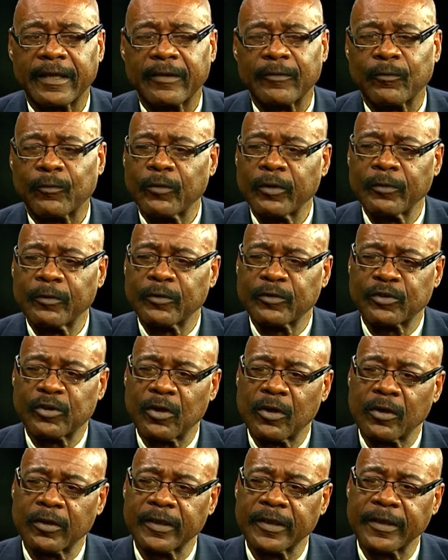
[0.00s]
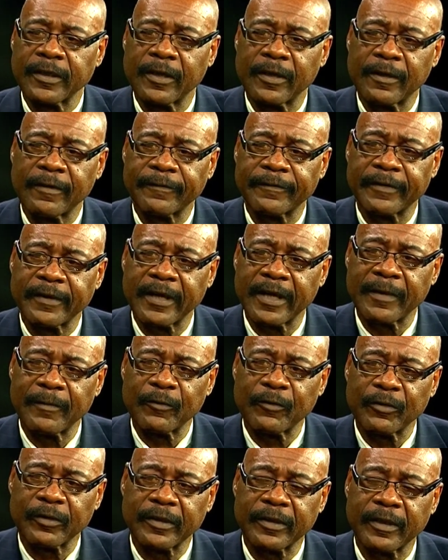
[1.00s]
We were talking off
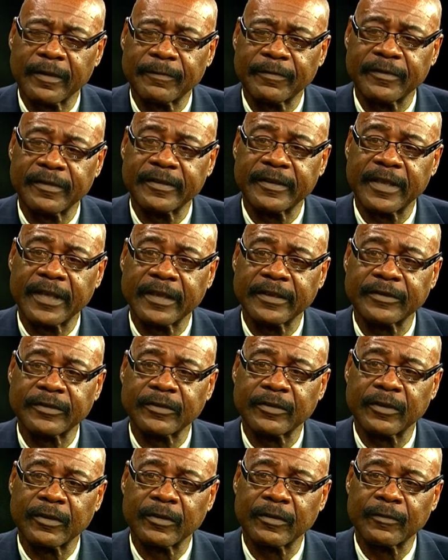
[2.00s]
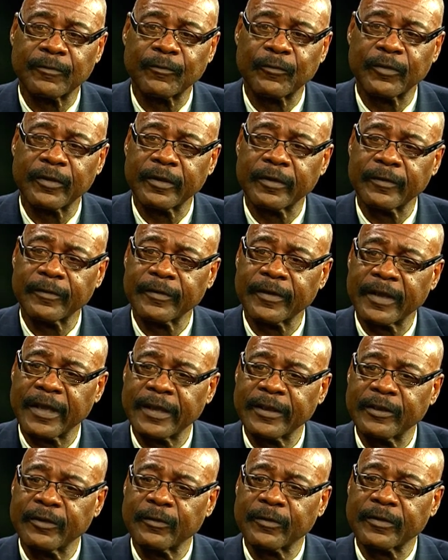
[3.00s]
camera a couple of days ago,
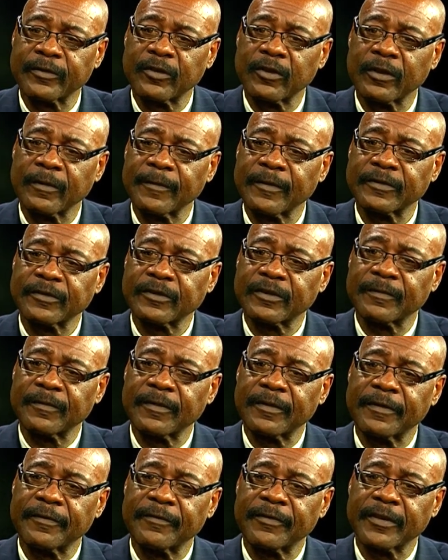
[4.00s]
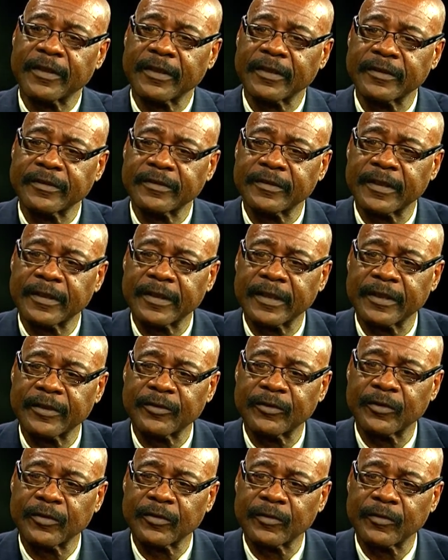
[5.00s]
and you were talking about some of the things
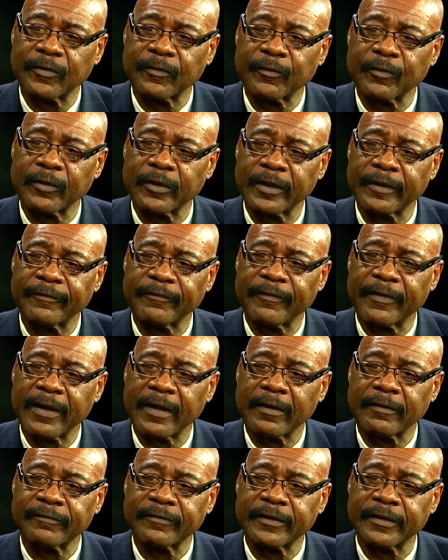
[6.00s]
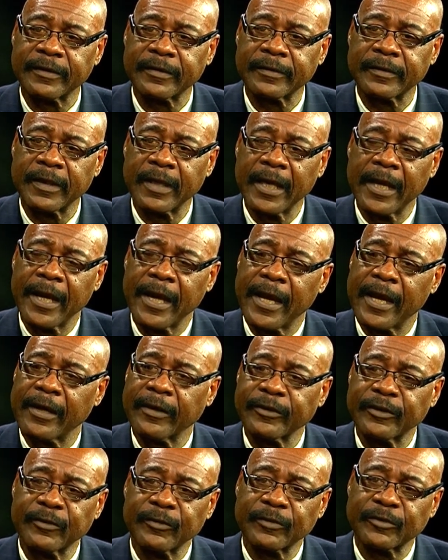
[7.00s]
that you were involved in, how
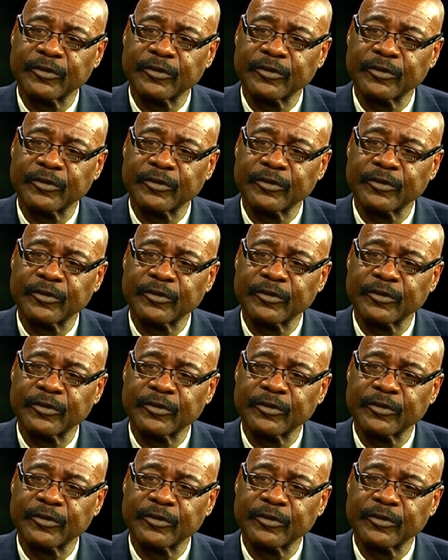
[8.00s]
you were